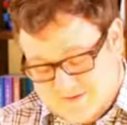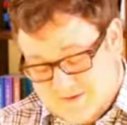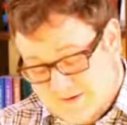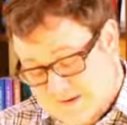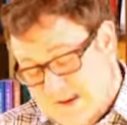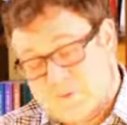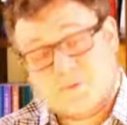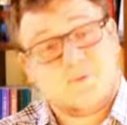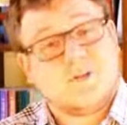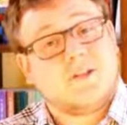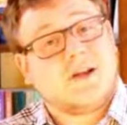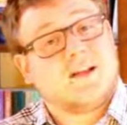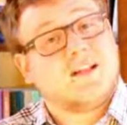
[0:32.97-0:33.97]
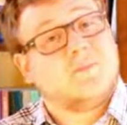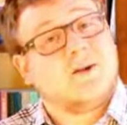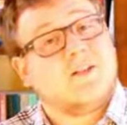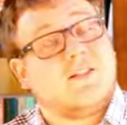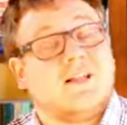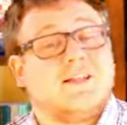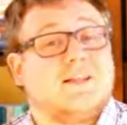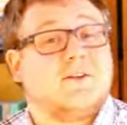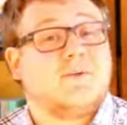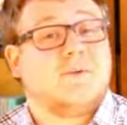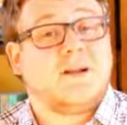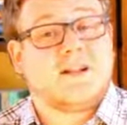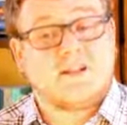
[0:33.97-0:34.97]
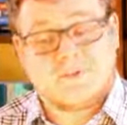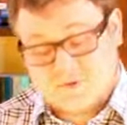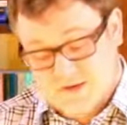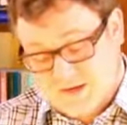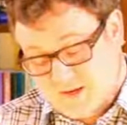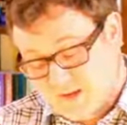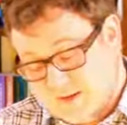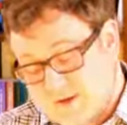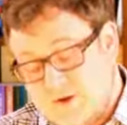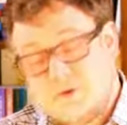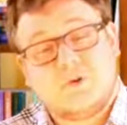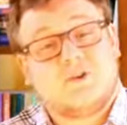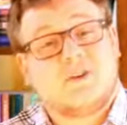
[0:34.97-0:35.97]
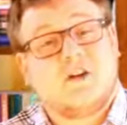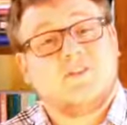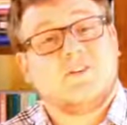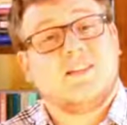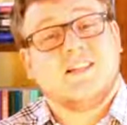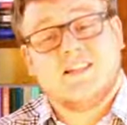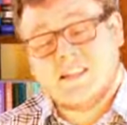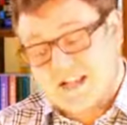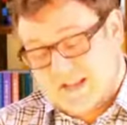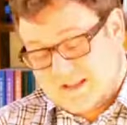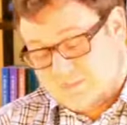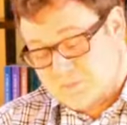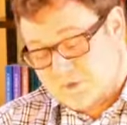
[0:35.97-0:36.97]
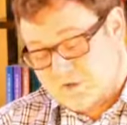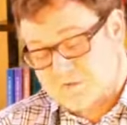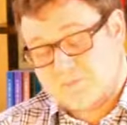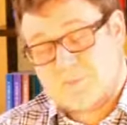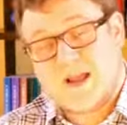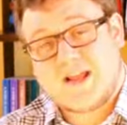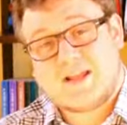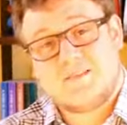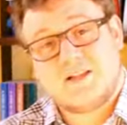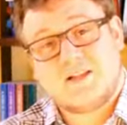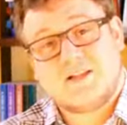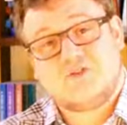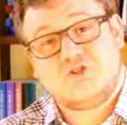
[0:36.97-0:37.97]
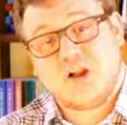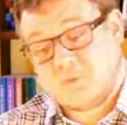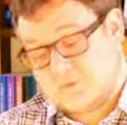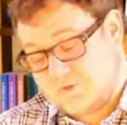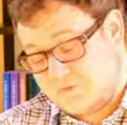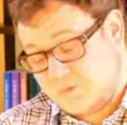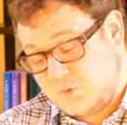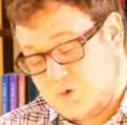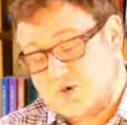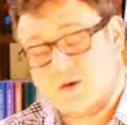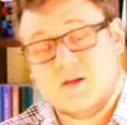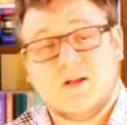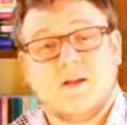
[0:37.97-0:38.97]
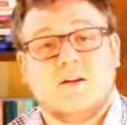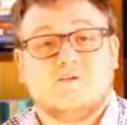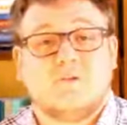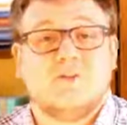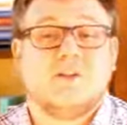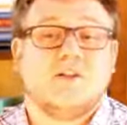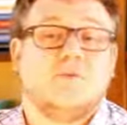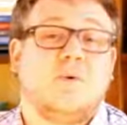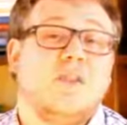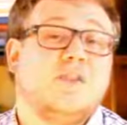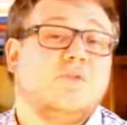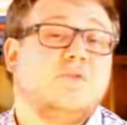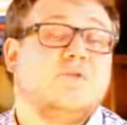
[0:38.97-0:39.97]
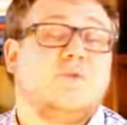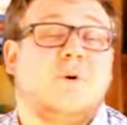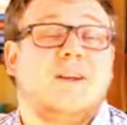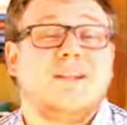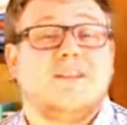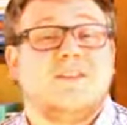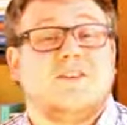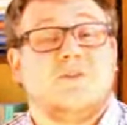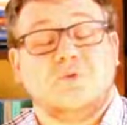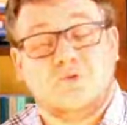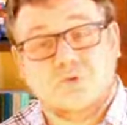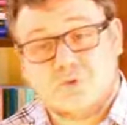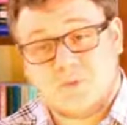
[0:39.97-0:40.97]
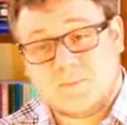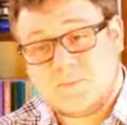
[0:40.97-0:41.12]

Today we'll be talking about Lesson 23, which covers the second book of Maccabees, chapter 4, verses 1 through 22.